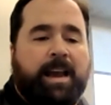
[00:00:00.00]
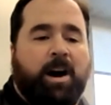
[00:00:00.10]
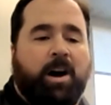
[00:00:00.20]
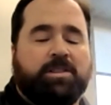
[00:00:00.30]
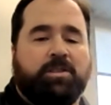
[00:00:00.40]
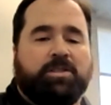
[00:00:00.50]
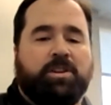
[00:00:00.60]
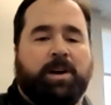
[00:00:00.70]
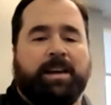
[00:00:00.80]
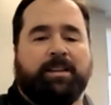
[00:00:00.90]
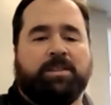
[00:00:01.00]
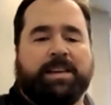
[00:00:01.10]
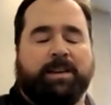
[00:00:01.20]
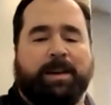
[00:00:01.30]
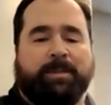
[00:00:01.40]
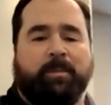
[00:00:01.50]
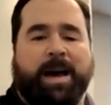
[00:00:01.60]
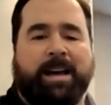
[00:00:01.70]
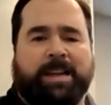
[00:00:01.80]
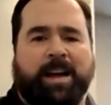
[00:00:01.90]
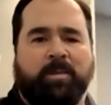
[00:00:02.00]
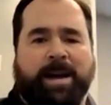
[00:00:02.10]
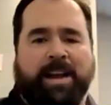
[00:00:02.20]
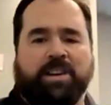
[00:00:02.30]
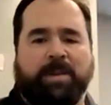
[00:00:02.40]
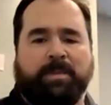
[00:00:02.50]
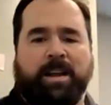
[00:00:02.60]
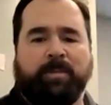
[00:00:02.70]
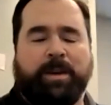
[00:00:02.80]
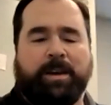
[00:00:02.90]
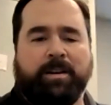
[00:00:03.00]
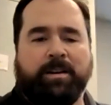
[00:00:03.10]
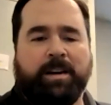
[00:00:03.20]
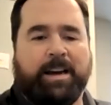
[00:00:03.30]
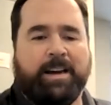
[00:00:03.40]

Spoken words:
Also, too, it looks like we have a ladder match coming up here.